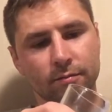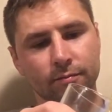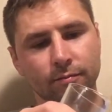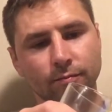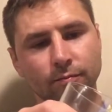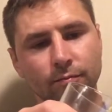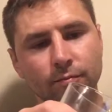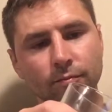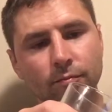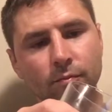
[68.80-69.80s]

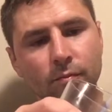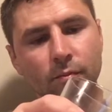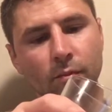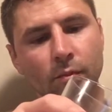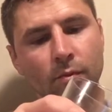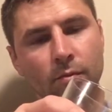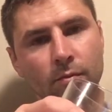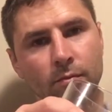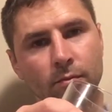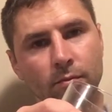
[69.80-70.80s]

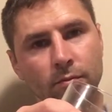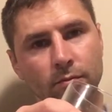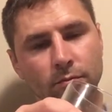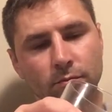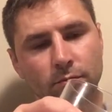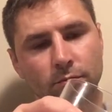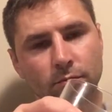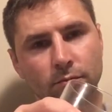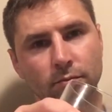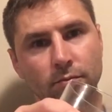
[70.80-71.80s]

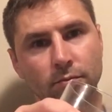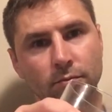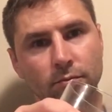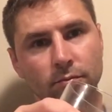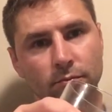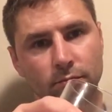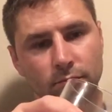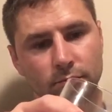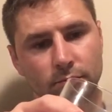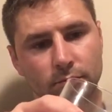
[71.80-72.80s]

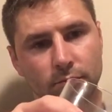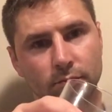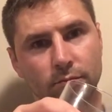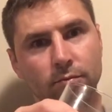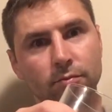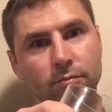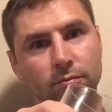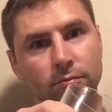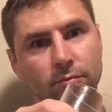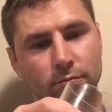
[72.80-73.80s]

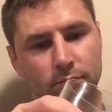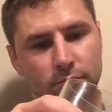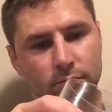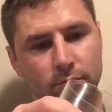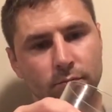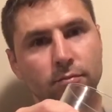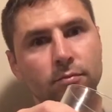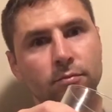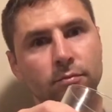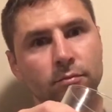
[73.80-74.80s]

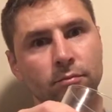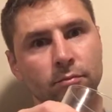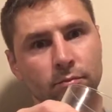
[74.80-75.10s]
Nobody speaks.